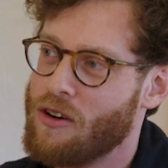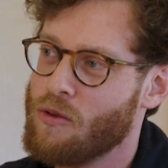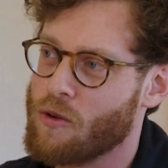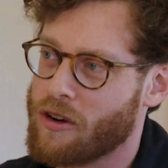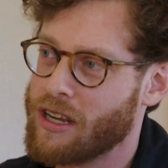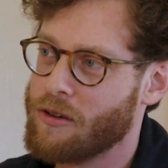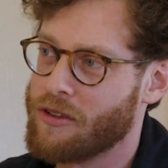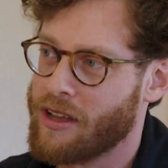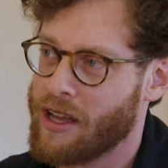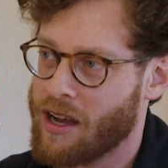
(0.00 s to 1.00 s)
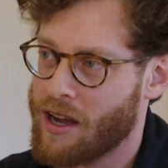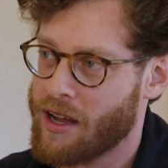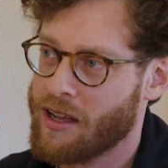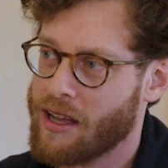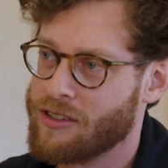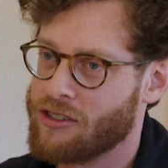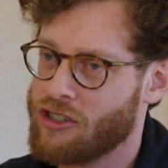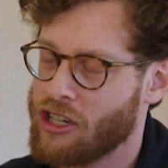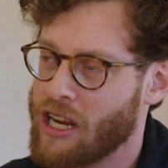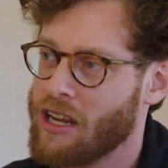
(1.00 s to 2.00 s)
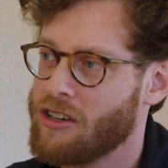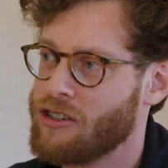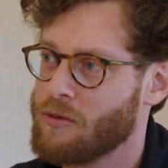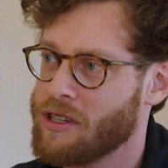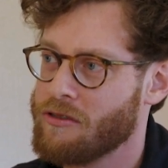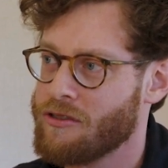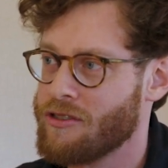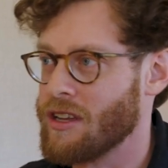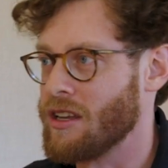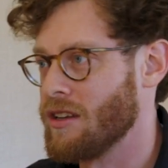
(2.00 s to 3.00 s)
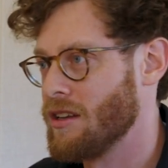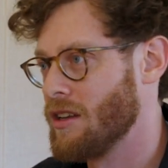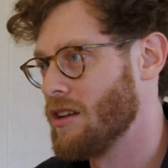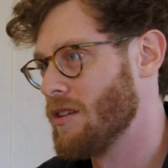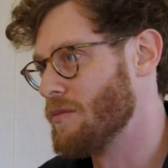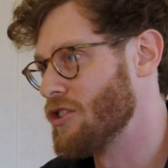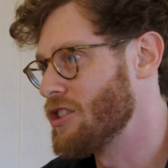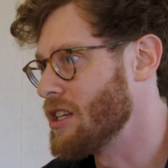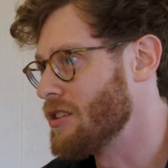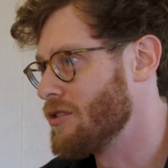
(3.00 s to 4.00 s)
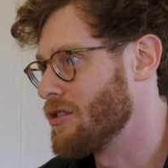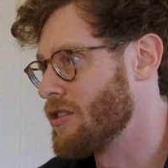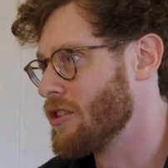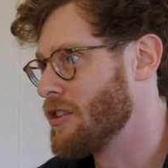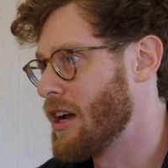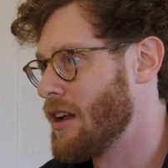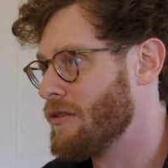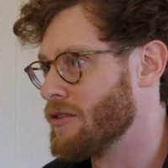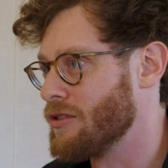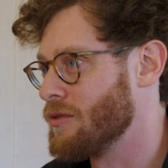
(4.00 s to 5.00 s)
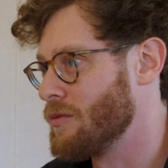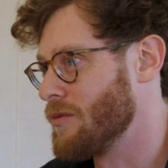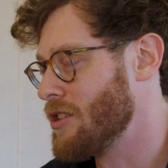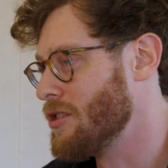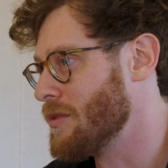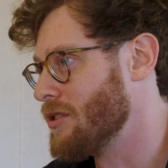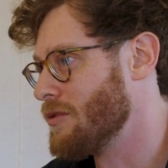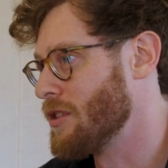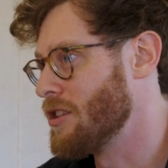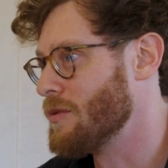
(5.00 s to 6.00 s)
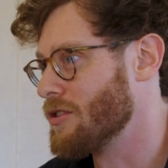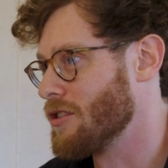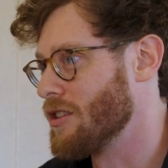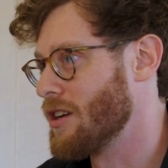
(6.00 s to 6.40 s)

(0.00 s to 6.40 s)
working with AI has changed what you think machines are good at versus what humans are good